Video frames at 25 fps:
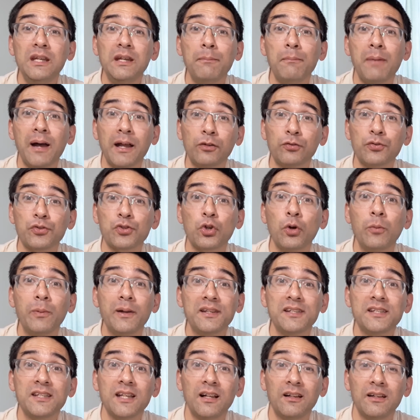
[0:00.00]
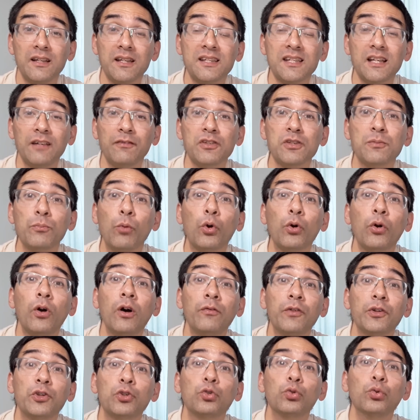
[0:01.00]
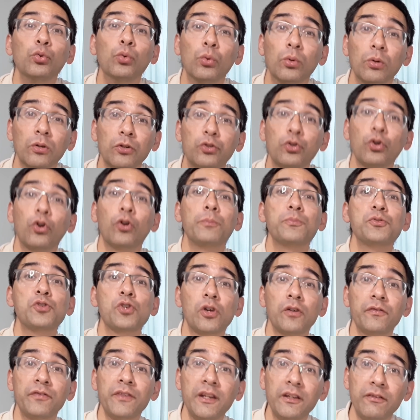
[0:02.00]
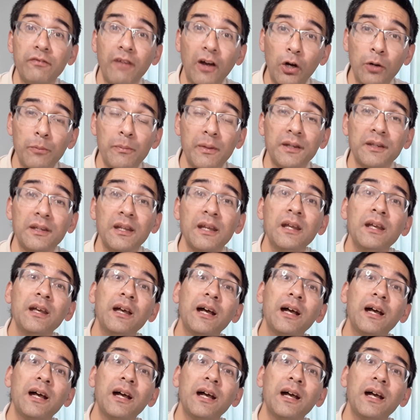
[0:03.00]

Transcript: the microscope itself, itself is more of a tool to observe the environment.